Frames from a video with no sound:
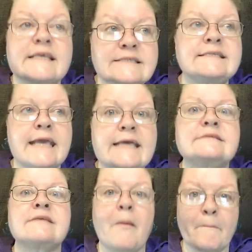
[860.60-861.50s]
is
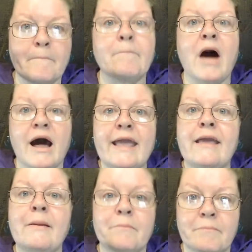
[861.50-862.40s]
my
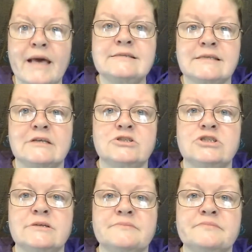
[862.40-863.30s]
message,
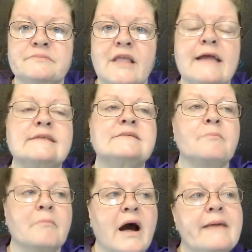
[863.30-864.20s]
and it's
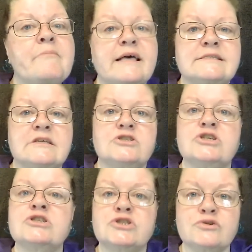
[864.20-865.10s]
my message
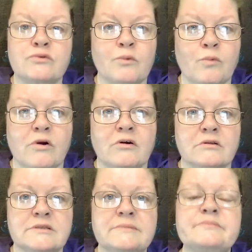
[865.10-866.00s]
to the world.
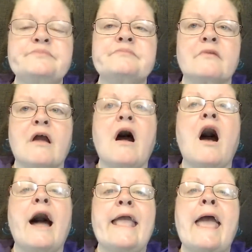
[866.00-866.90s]

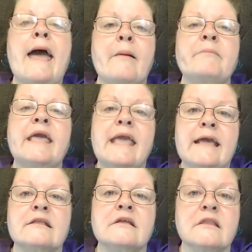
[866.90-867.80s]
I am
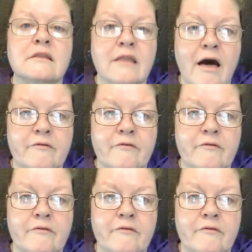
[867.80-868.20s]
in love.